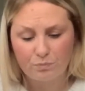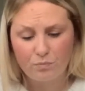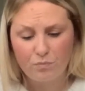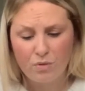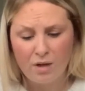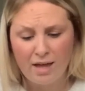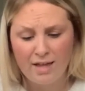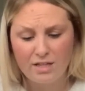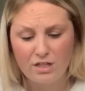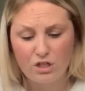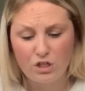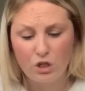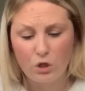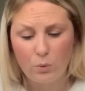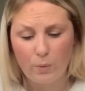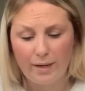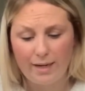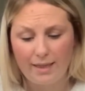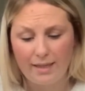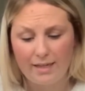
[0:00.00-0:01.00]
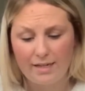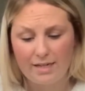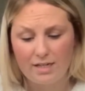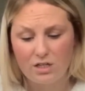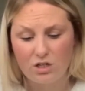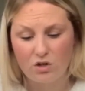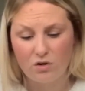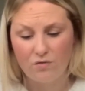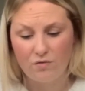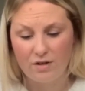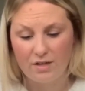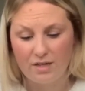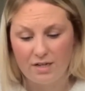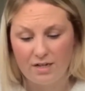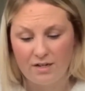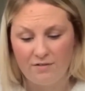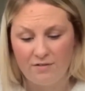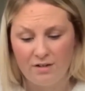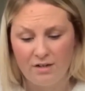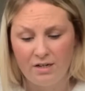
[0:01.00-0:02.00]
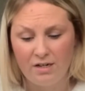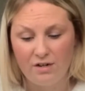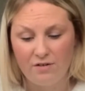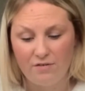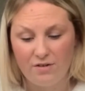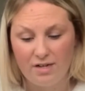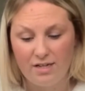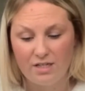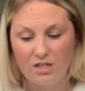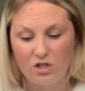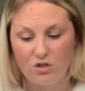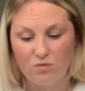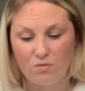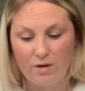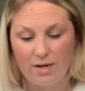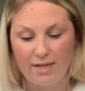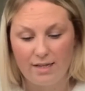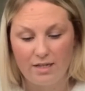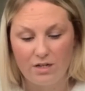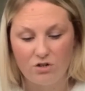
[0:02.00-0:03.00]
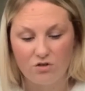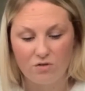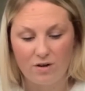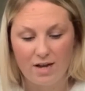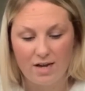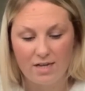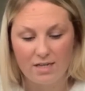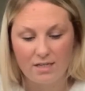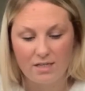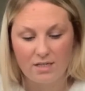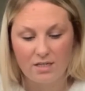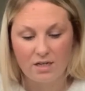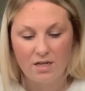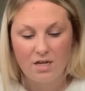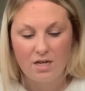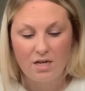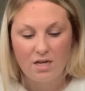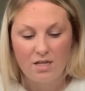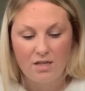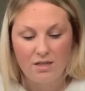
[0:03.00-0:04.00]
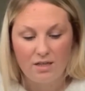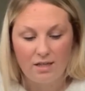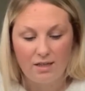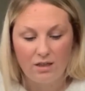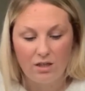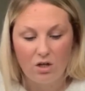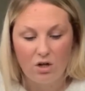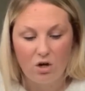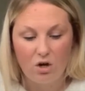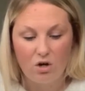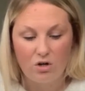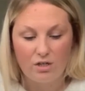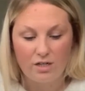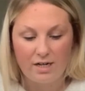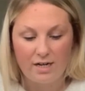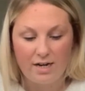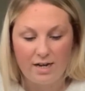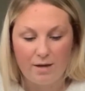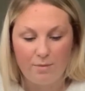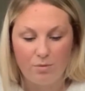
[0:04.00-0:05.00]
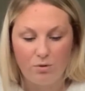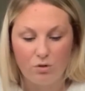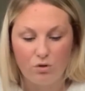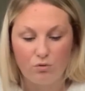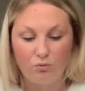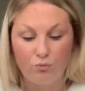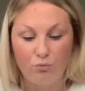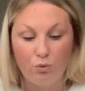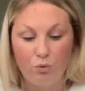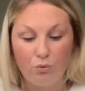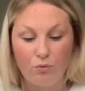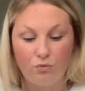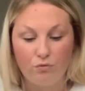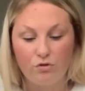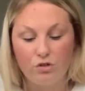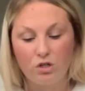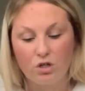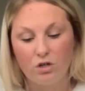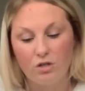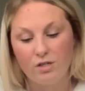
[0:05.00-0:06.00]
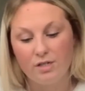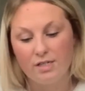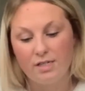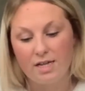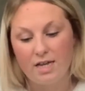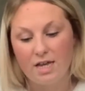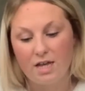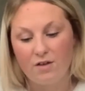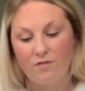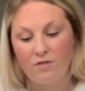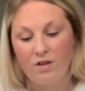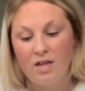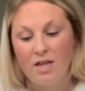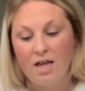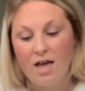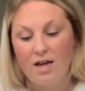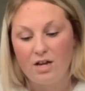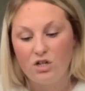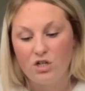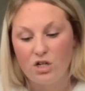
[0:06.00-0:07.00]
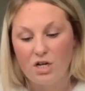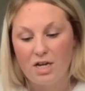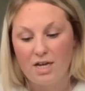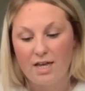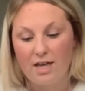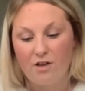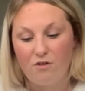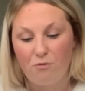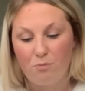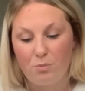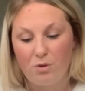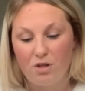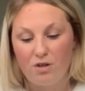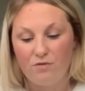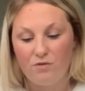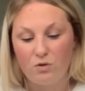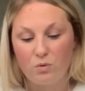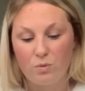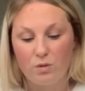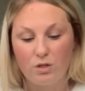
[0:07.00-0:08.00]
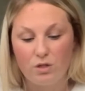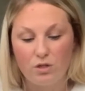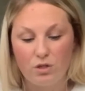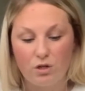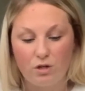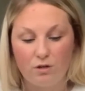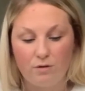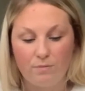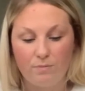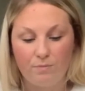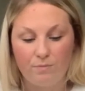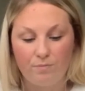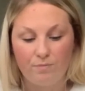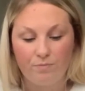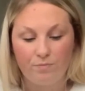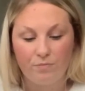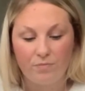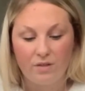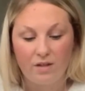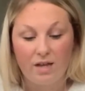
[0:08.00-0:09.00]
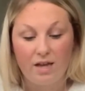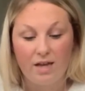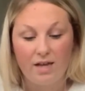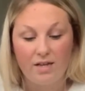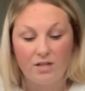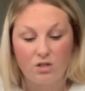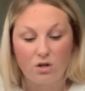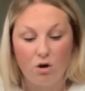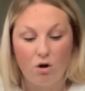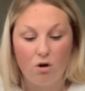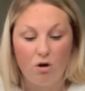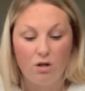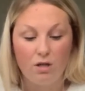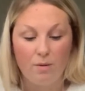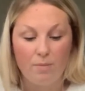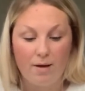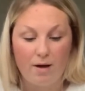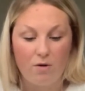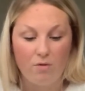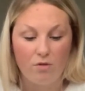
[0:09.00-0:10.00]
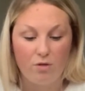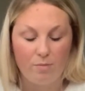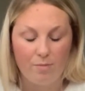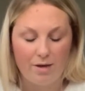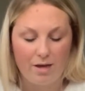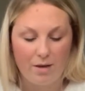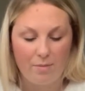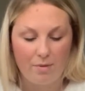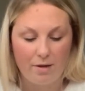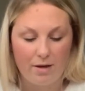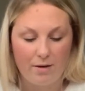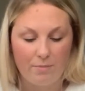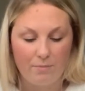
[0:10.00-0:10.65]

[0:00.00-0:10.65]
and so quickly discover the narrator's real interest. The Lord enabled Ruth to conceive, and she gave birth to a son. It's all about the baby.